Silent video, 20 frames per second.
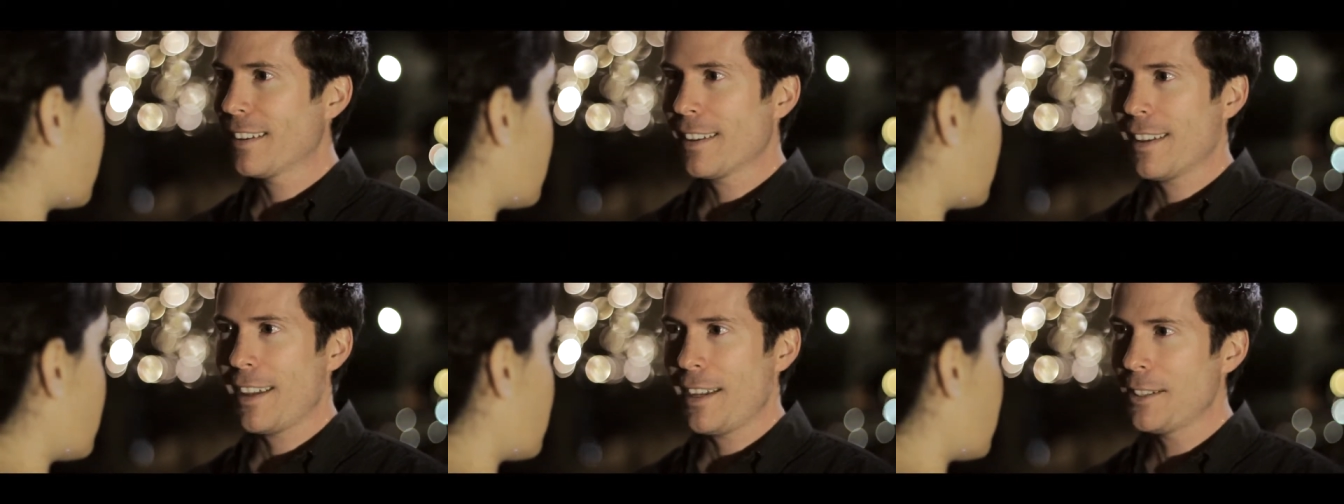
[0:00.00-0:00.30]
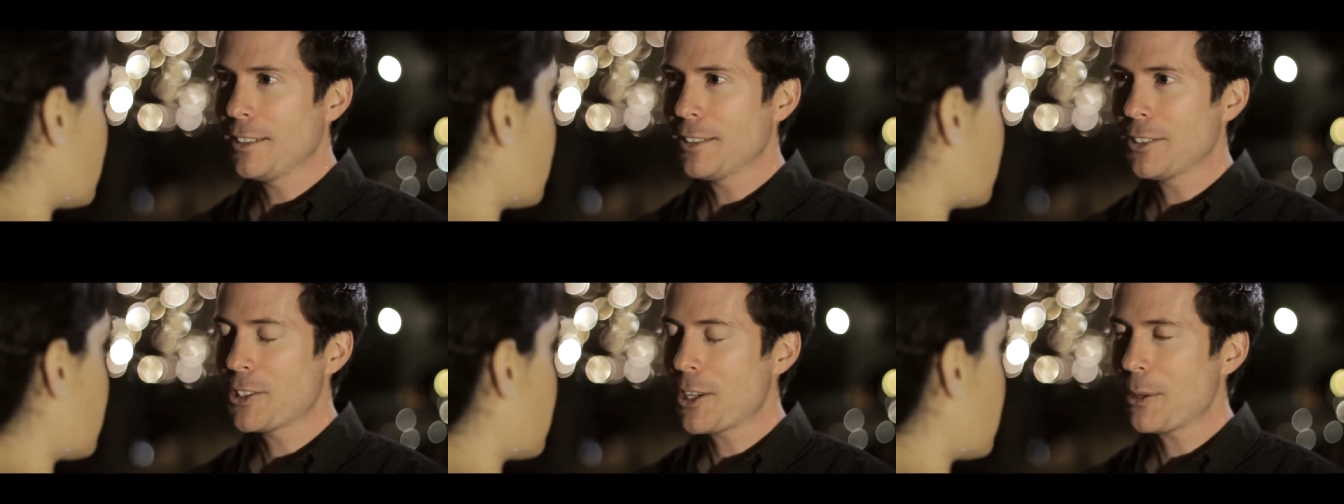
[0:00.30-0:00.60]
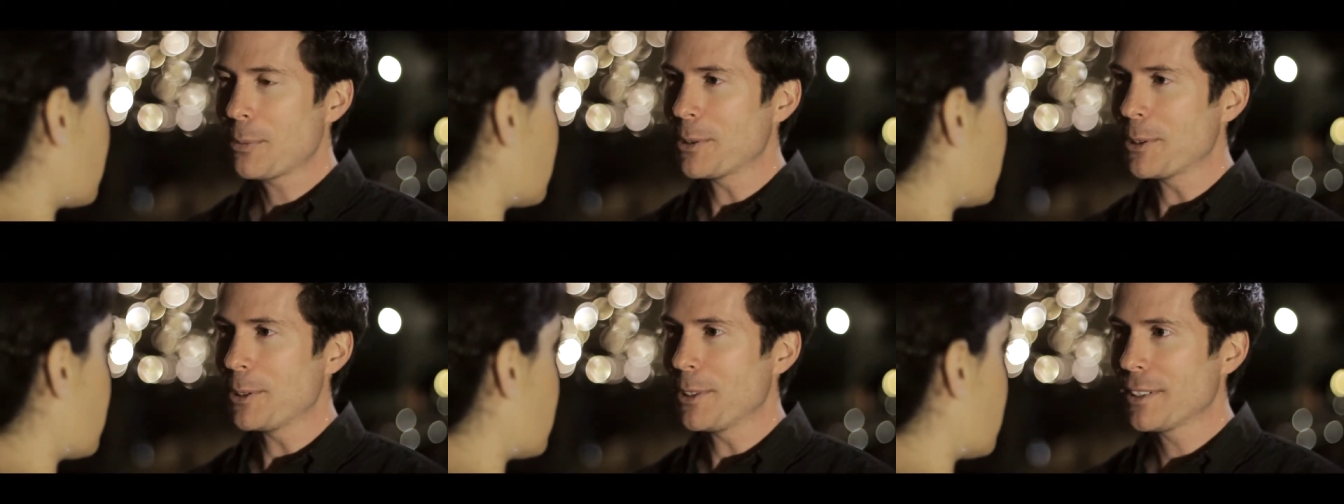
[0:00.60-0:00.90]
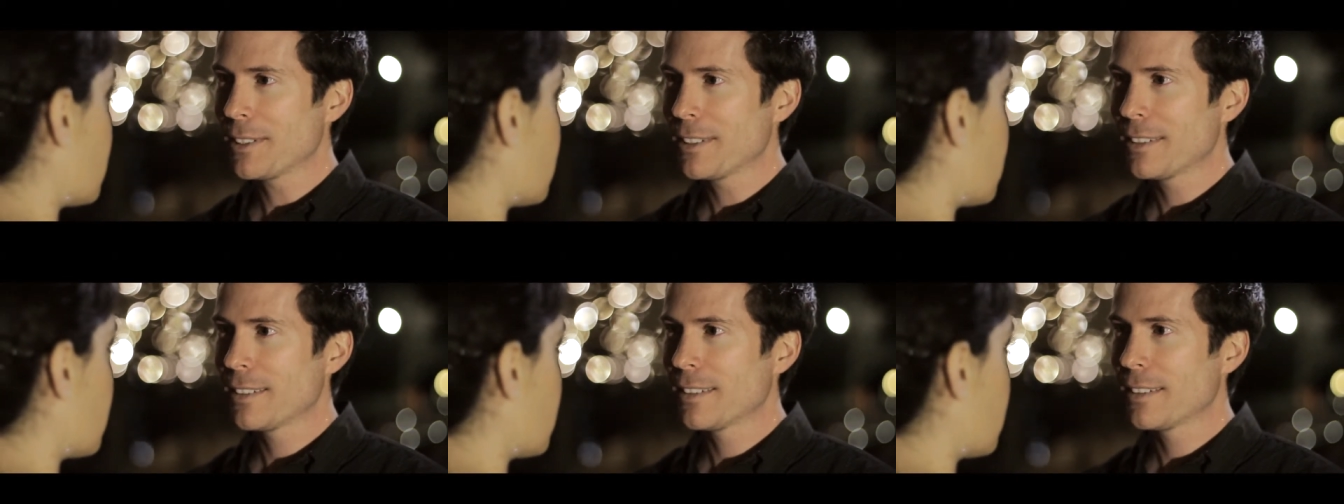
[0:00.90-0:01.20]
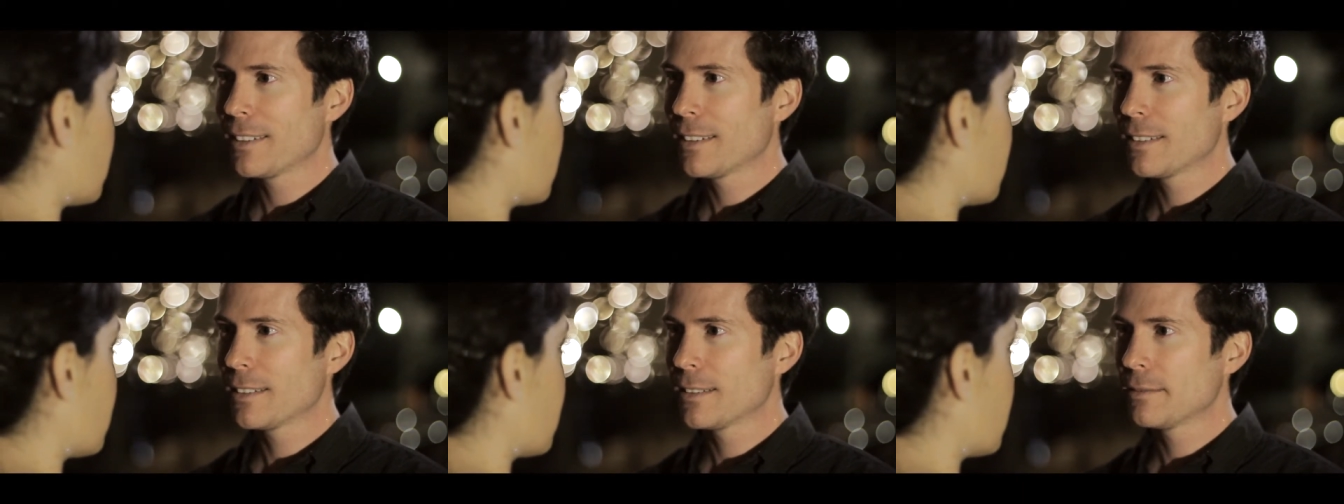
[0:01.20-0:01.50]
Caitlin Shepard,
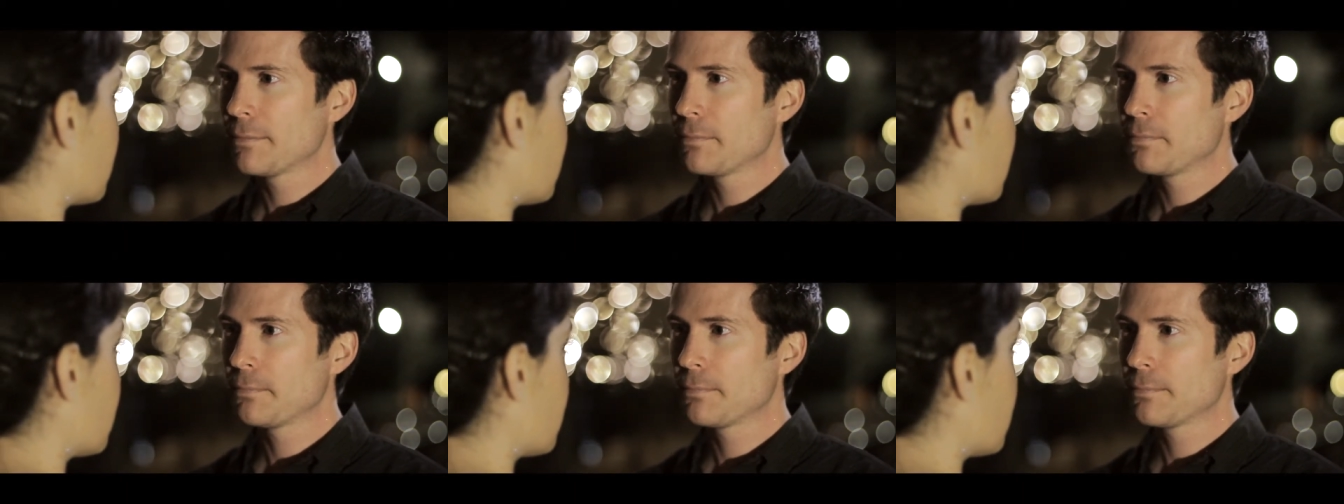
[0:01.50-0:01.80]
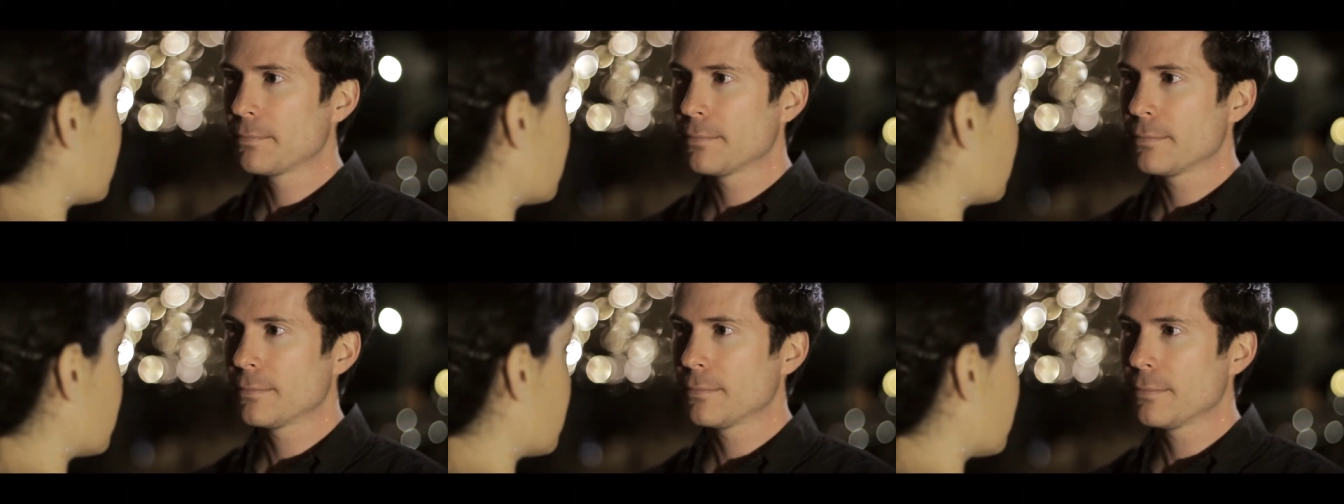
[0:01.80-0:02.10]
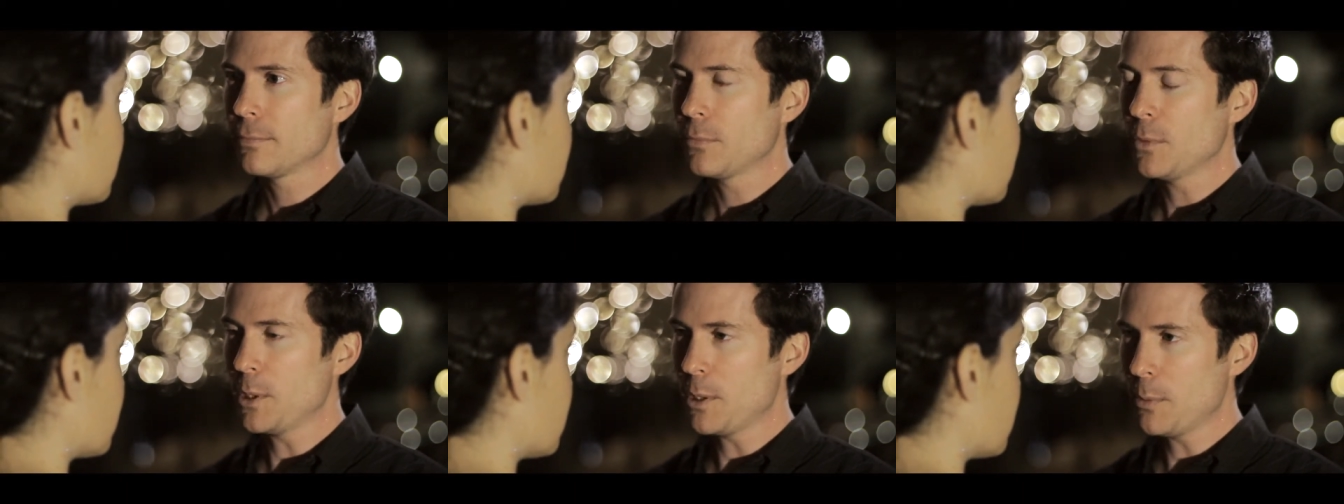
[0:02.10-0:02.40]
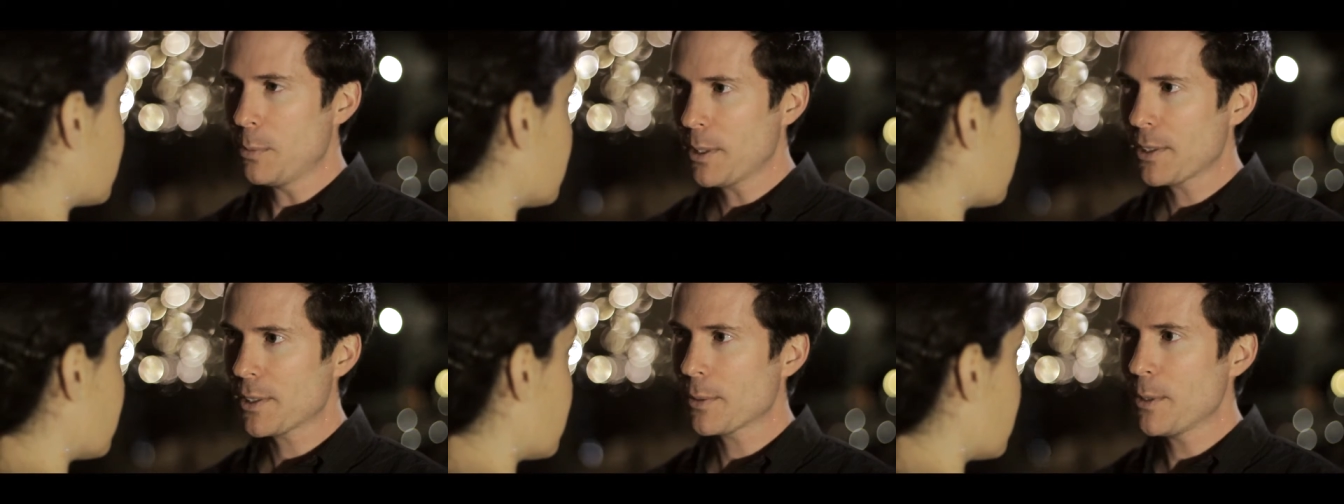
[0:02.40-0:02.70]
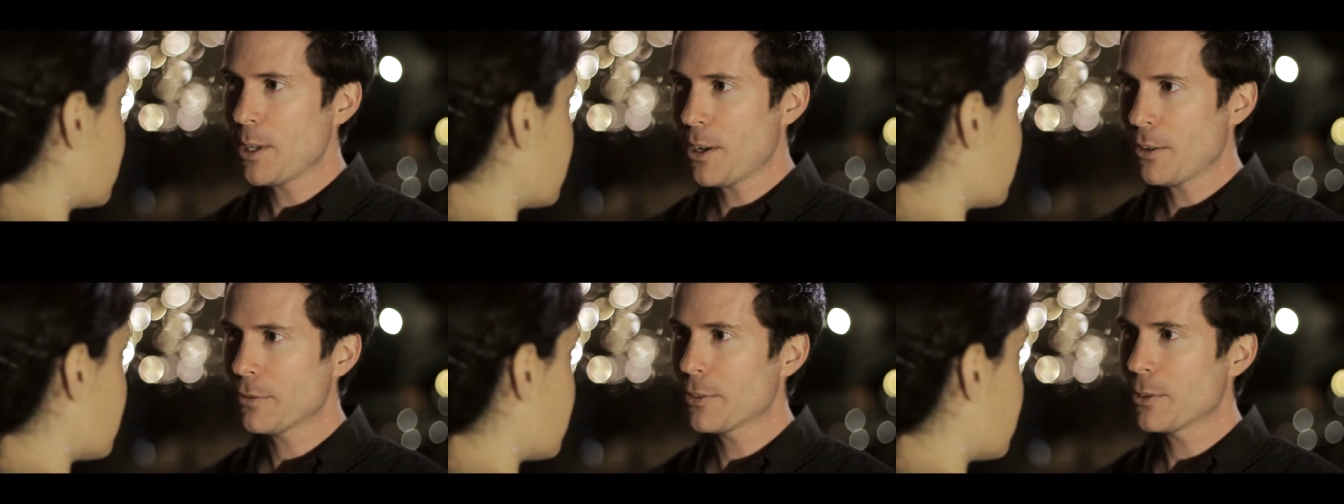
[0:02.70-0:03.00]
will you piss
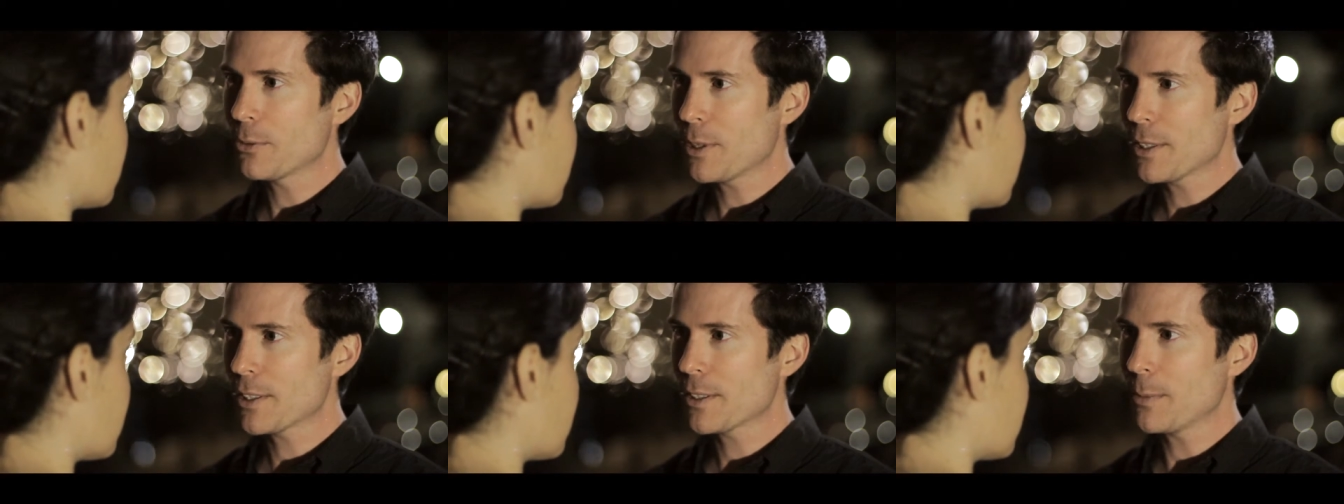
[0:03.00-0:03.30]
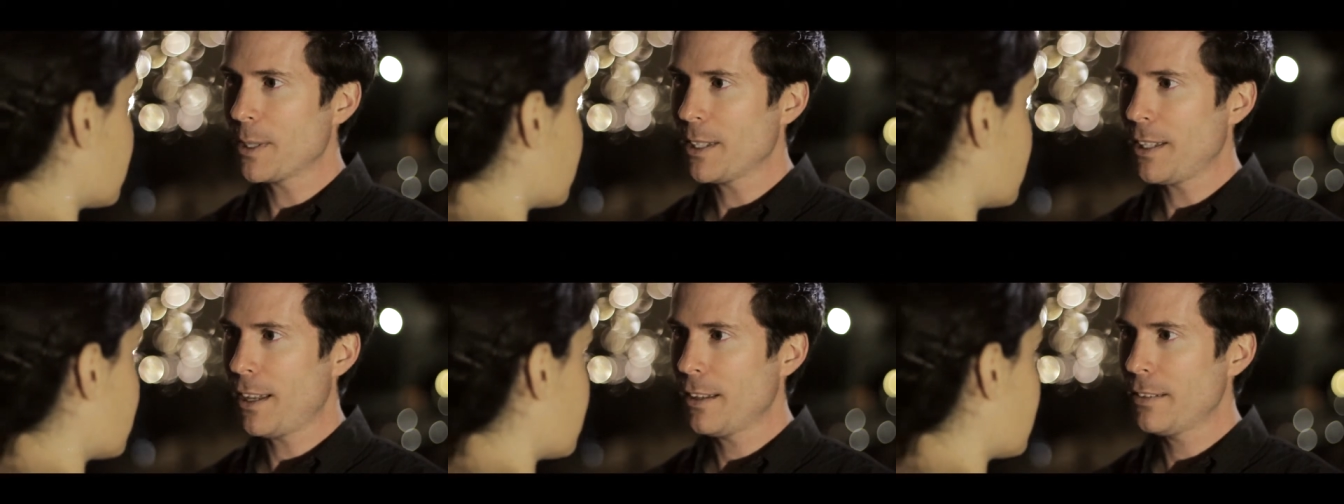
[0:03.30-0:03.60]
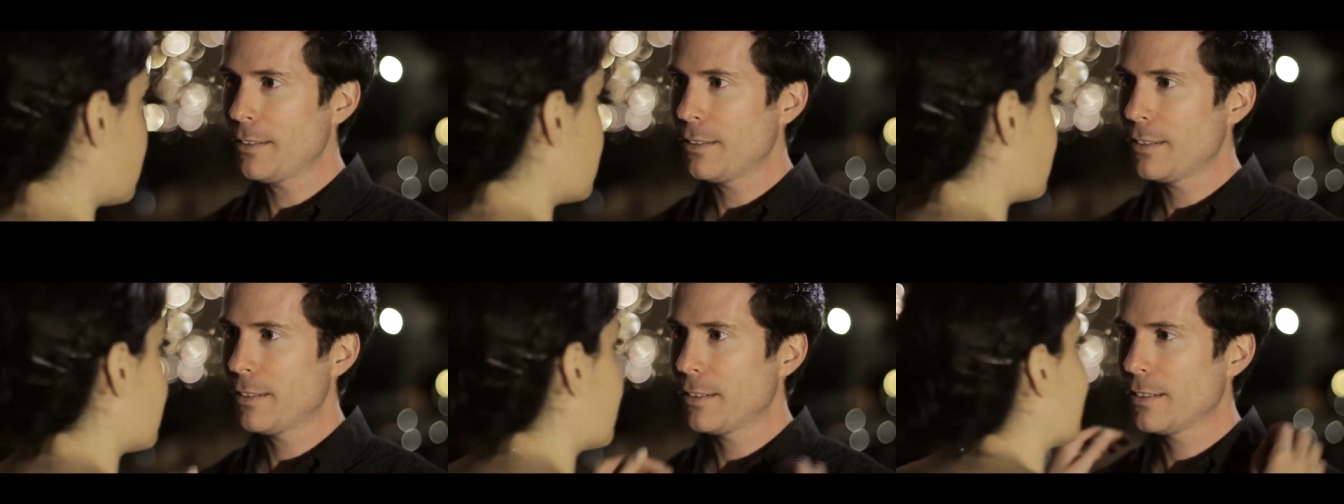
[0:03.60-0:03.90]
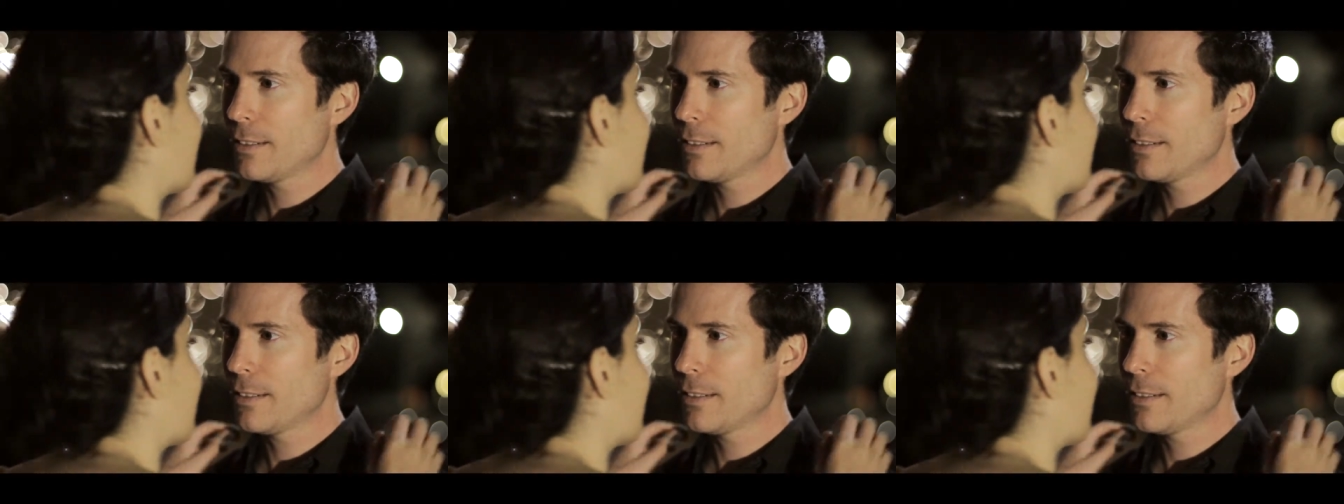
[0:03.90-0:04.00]
me off for the rest of my life?